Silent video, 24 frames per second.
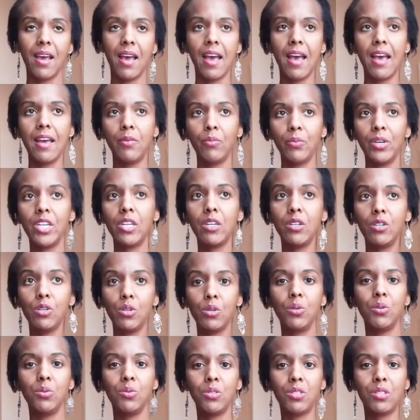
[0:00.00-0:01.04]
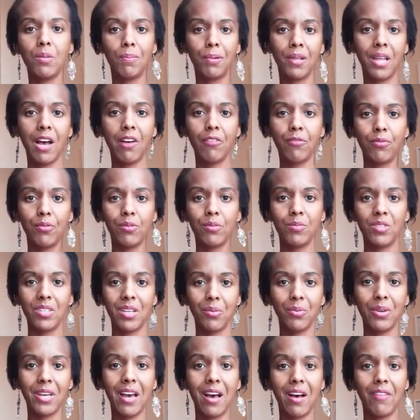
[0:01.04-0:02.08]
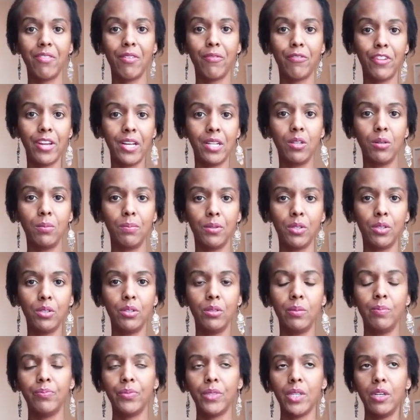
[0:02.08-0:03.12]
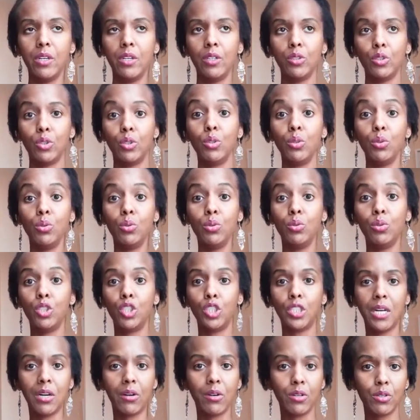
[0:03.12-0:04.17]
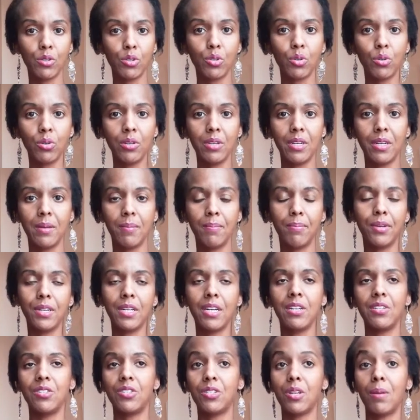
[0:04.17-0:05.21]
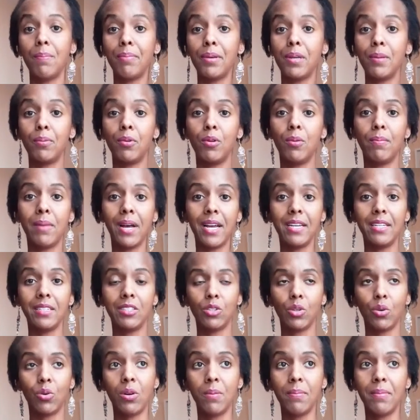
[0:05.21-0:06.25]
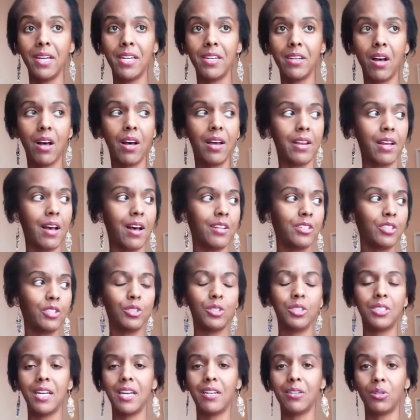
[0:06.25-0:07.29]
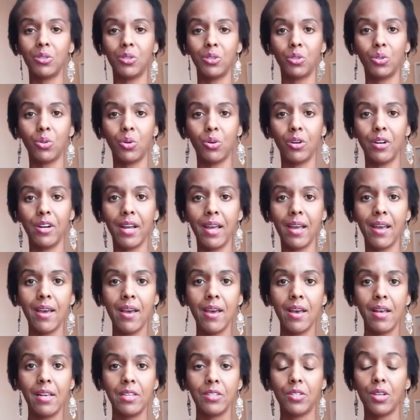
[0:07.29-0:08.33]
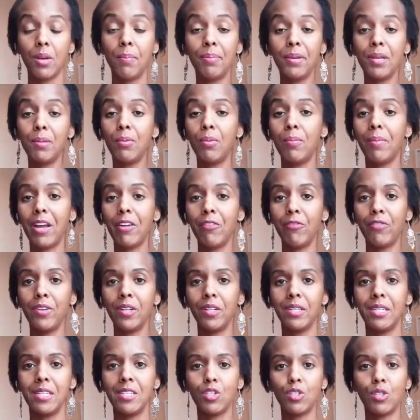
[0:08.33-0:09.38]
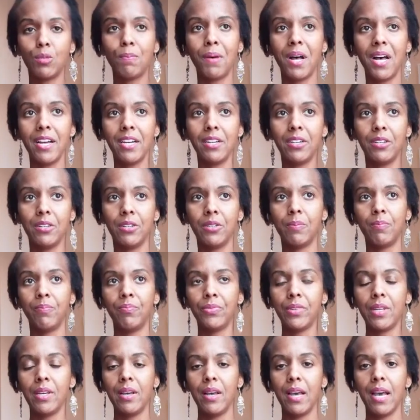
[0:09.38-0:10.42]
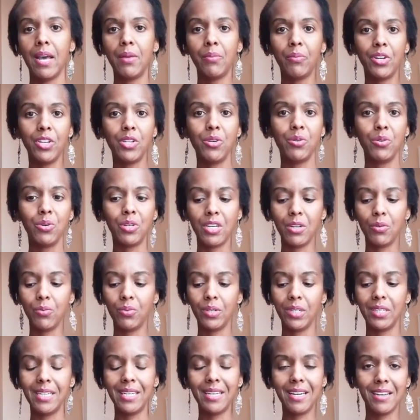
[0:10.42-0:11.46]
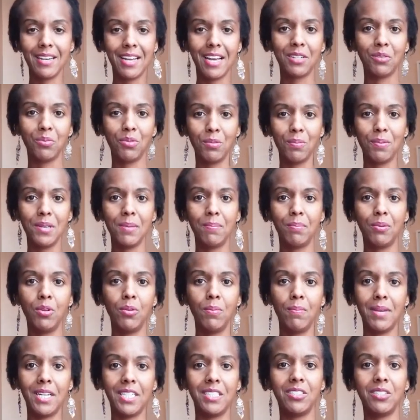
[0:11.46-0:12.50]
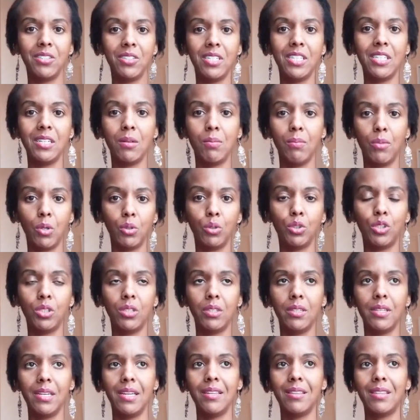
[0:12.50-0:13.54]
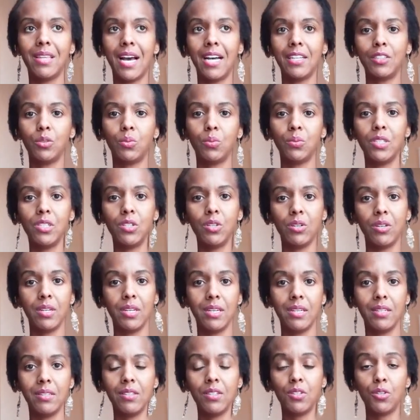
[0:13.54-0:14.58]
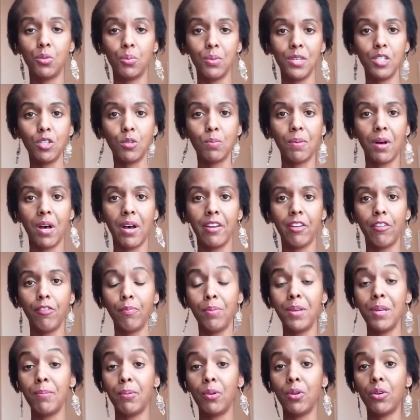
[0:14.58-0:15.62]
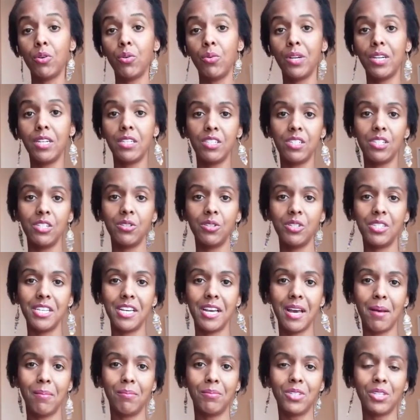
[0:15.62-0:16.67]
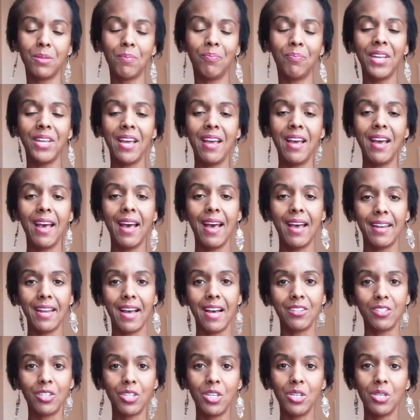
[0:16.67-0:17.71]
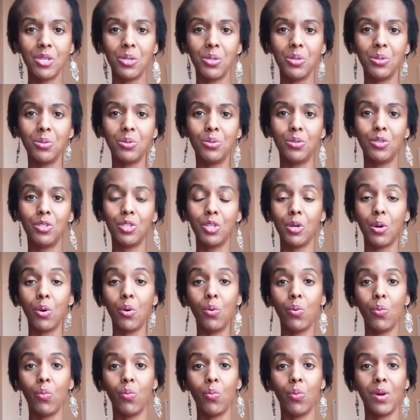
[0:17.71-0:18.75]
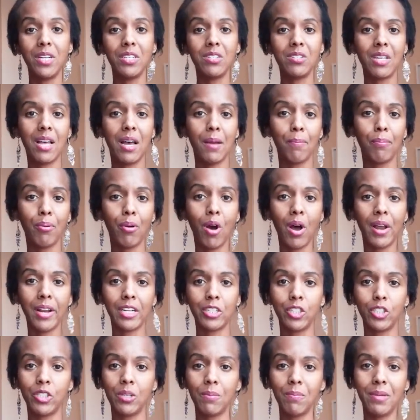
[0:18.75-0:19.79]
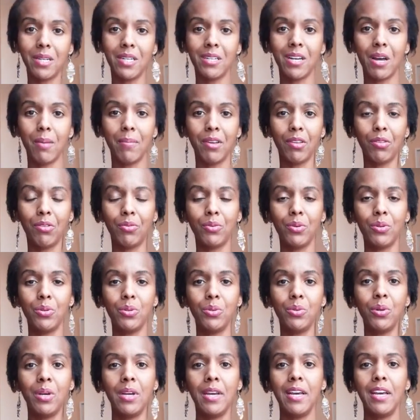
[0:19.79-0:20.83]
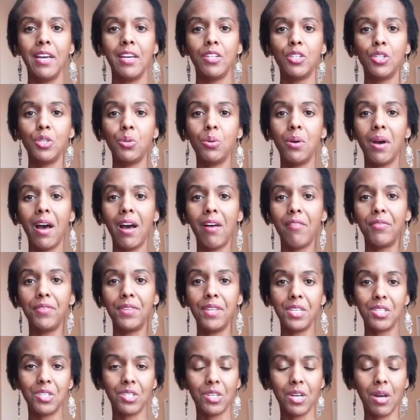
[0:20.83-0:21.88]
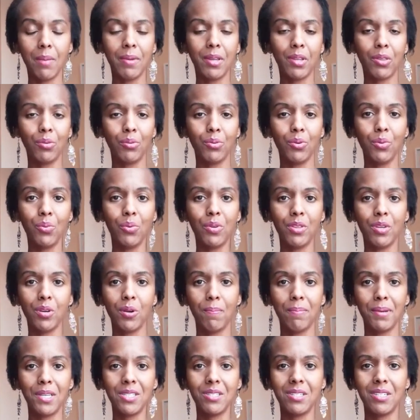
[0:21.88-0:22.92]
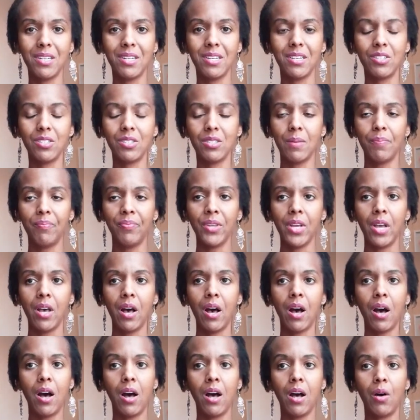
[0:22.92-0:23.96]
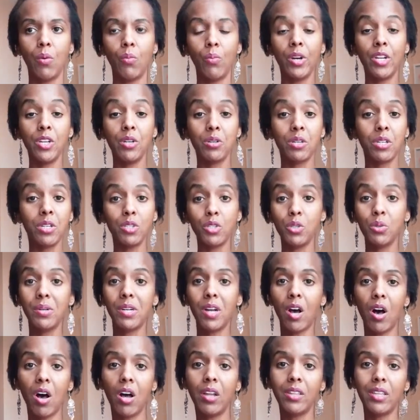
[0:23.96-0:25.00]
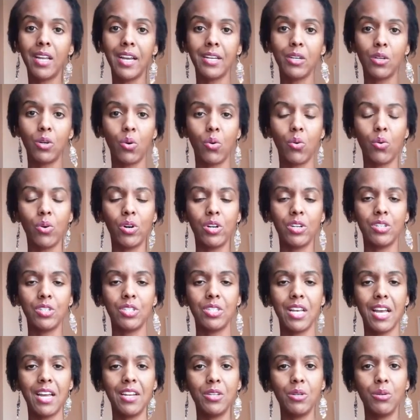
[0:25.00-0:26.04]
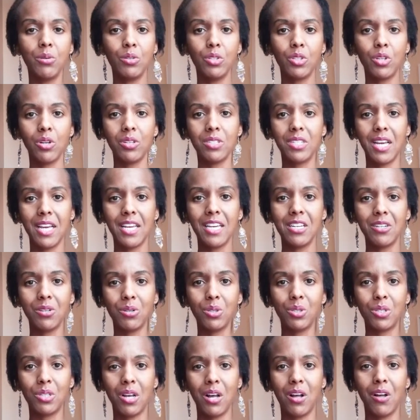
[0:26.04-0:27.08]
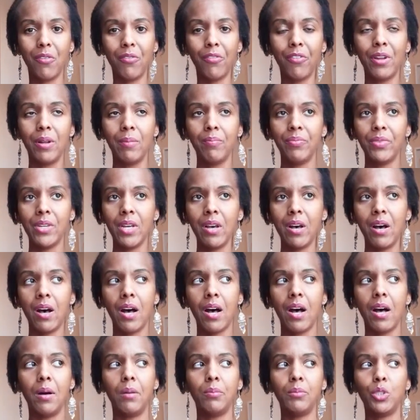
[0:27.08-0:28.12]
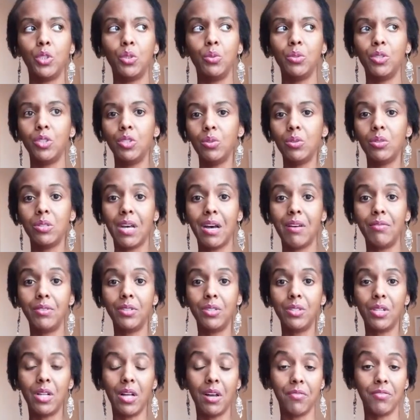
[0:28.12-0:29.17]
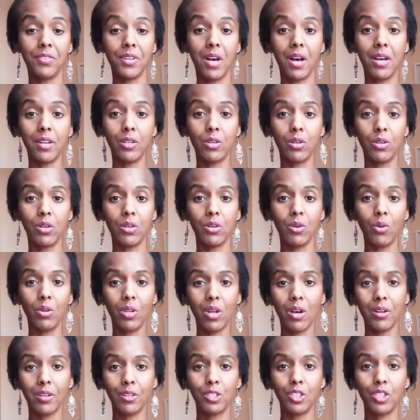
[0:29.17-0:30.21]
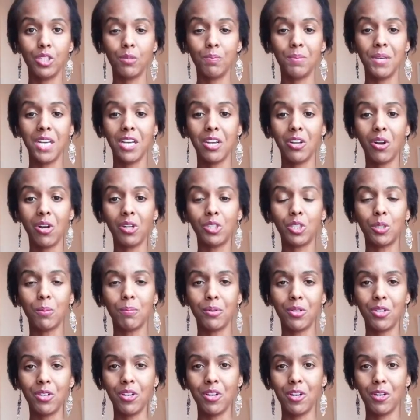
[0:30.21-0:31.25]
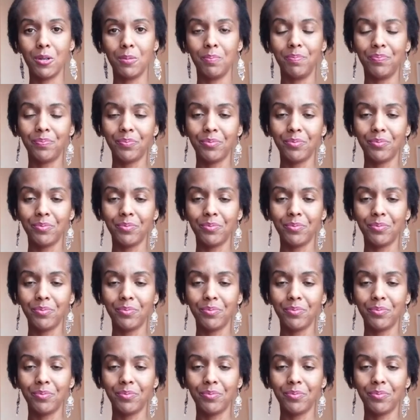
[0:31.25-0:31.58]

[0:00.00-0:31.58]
And we can use the platforms that we have available to share our story, because some people might or may not understand our story. Some people might feel inspired. And when you can really connect with people mentally and emotionally, that's when you're in the sweet spot of people going into your DMs and asking you, when is that product shipment coming through? Do you have this coming through with your business? When are you going to do an online course? And you start taking yourself to a new level of no longer just being an entrepreneur,